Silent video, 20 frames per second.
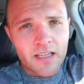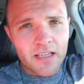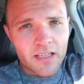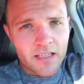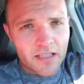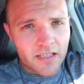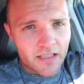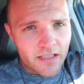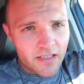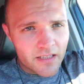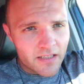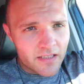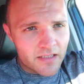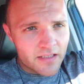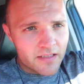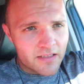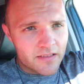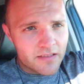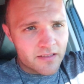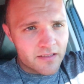It
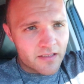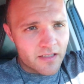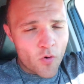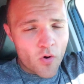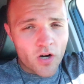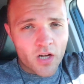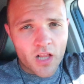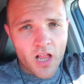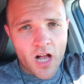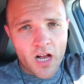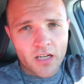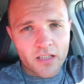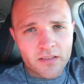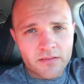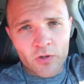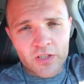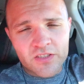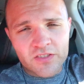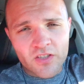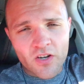is 4 o'clock.
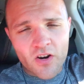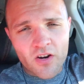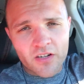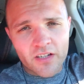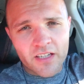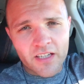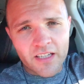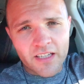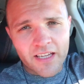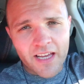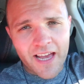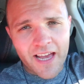We started